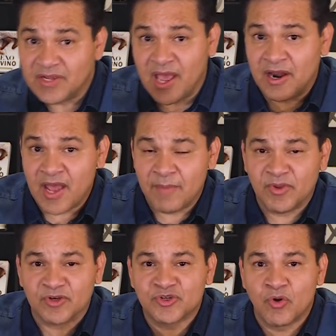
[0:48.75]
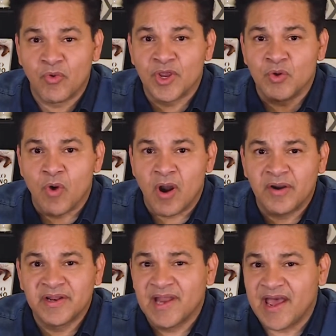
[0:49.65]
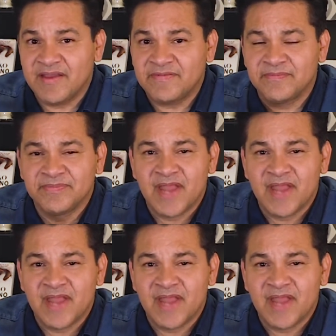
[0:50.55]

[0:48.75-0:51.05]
I'm not sure where you are in life.